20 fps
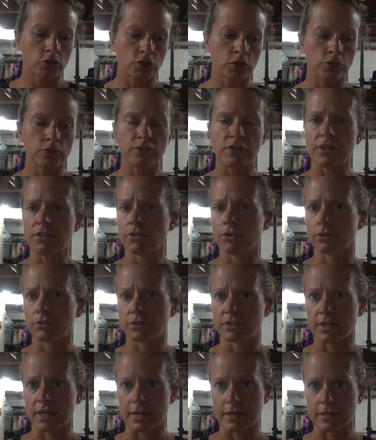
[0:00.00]
Tuesday,
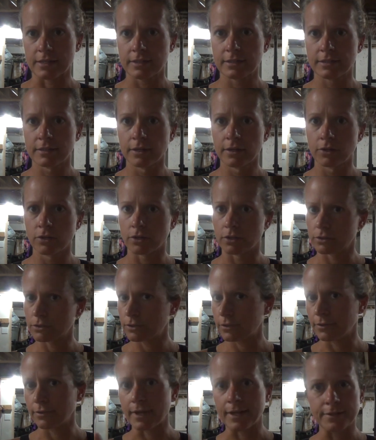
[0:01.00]
Thursdays, or
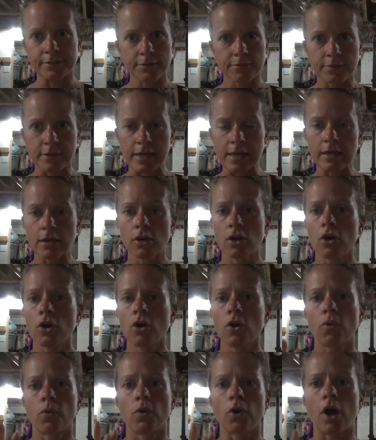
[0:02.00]
2 days a week,
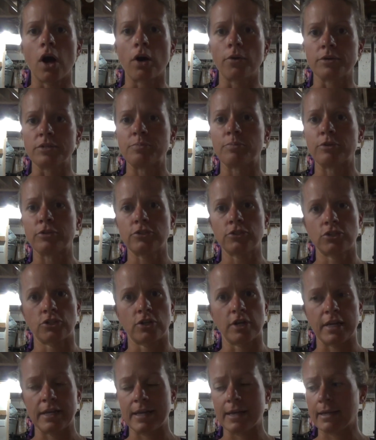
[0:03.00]
we're always burst
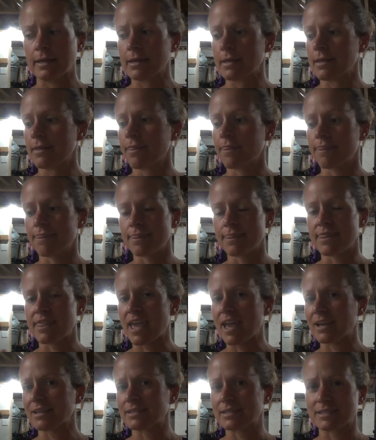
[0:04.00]
training.
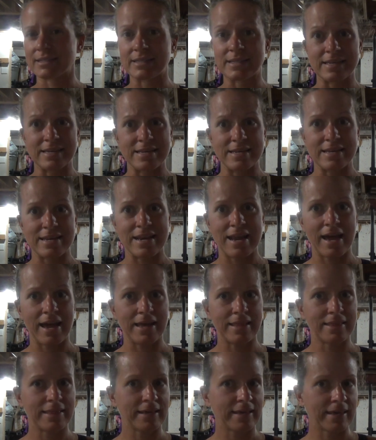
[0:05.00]
That's
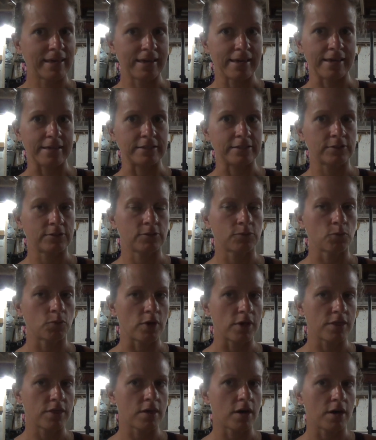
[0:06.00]
not the case
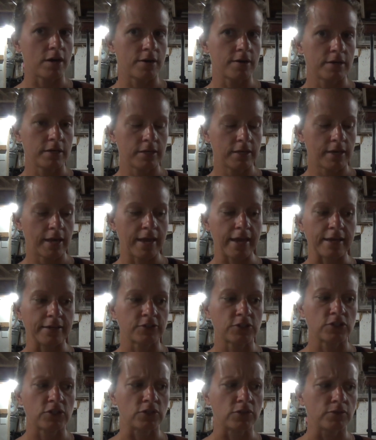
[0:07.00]
with
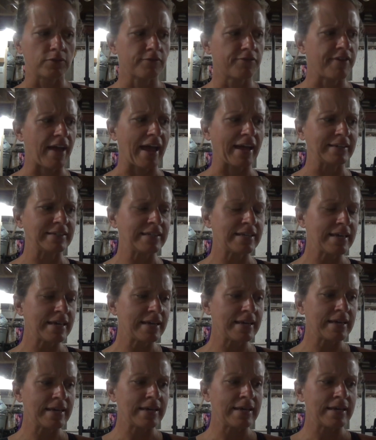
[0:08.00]
AX2. In fact,
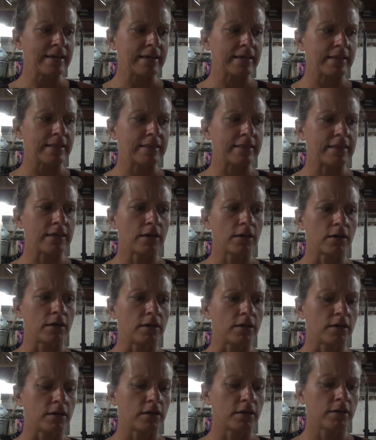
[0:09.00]

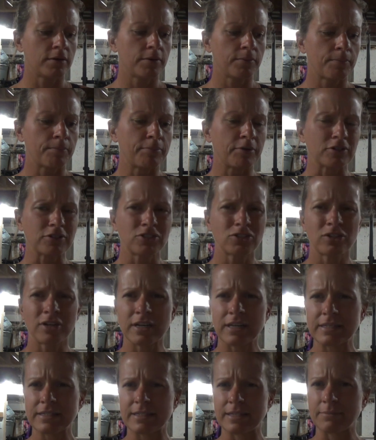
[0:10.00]
the burst
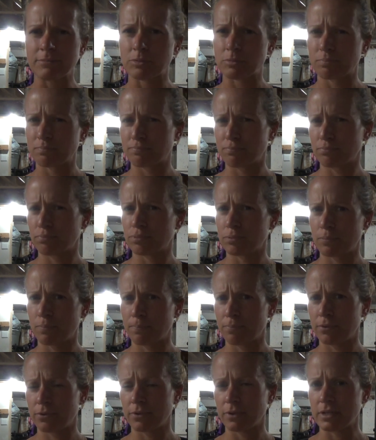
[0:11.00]
training seems
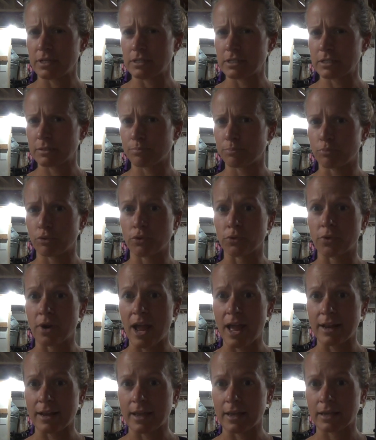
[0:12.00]
pretty
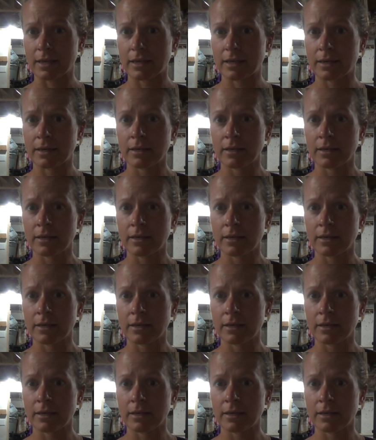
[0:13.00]
sporadic,